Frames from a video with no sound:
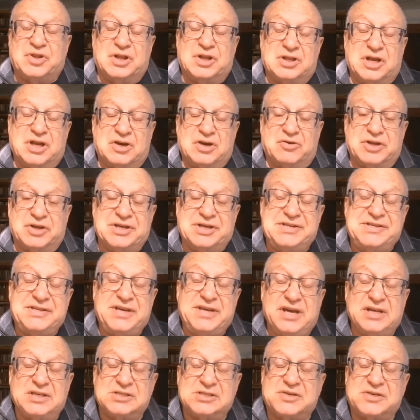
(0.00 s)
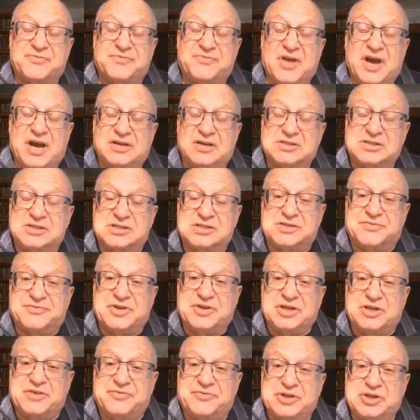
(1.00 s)
the literally tens of thousands of
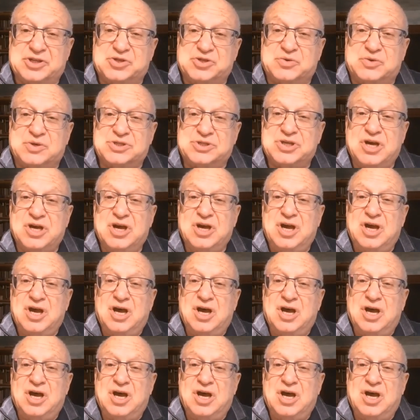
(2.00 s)
individuals